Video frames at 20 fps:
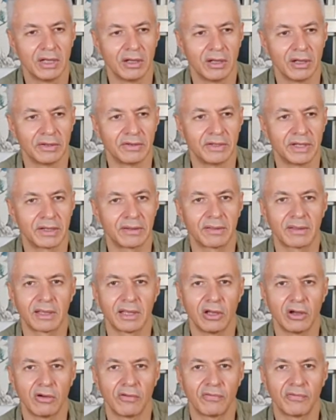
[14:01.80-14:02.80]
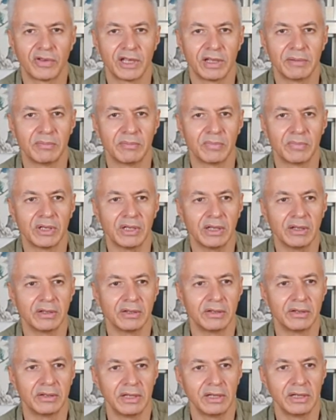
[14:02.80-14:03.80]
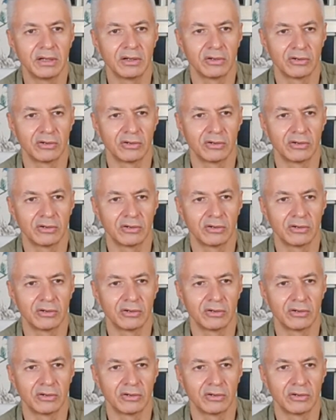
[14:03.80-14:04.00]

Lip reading: takes care of him near a